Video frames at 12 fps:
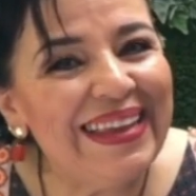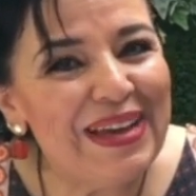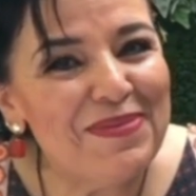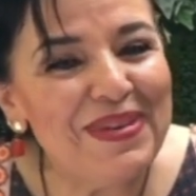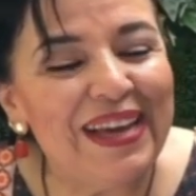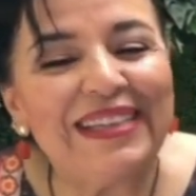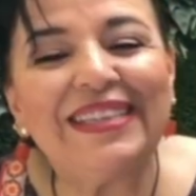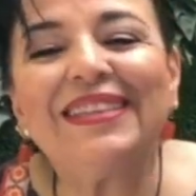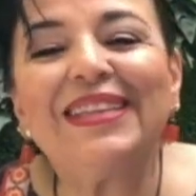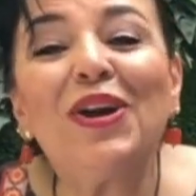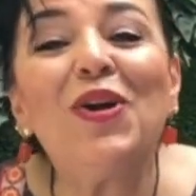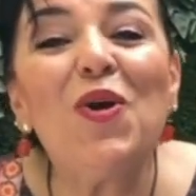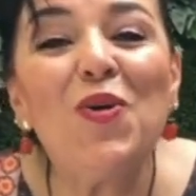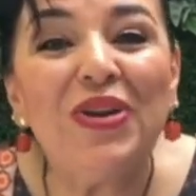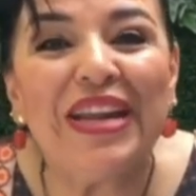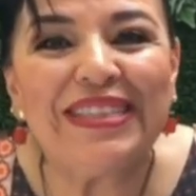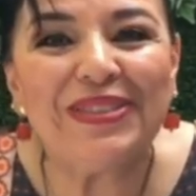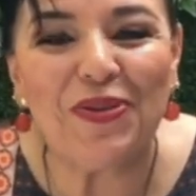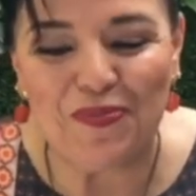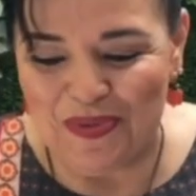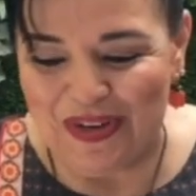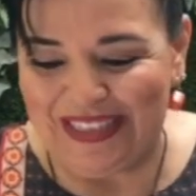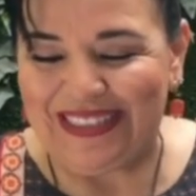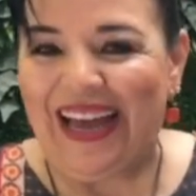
have a big announcement to make.